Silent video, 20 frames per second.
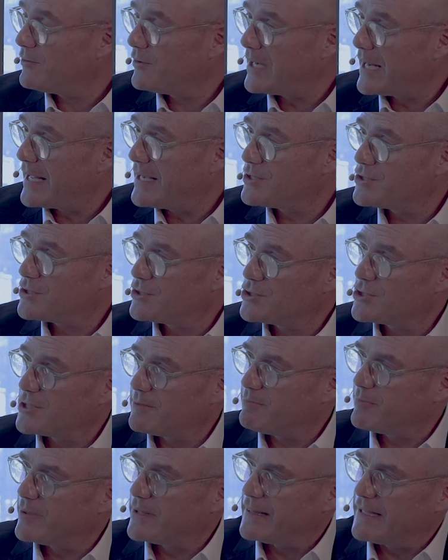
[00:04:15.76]
a
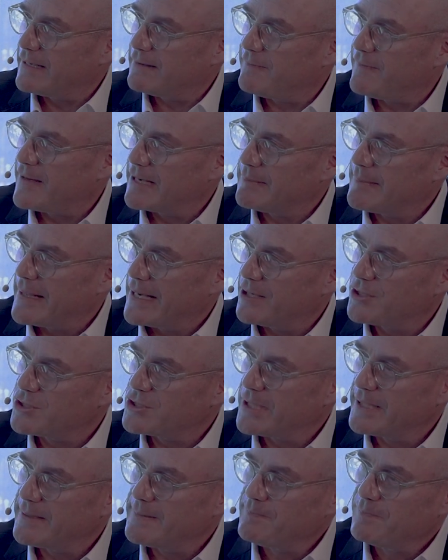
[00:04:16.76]
relationship with that fund
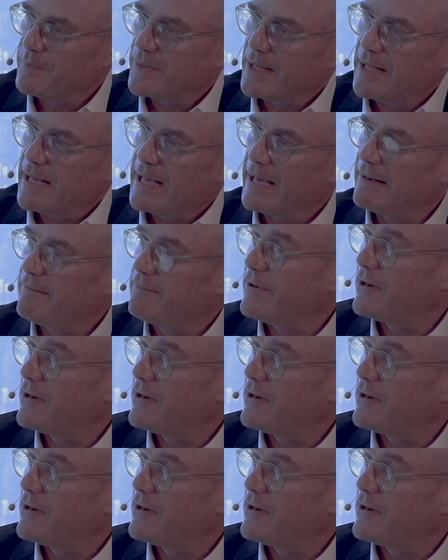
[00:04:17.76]
manager. And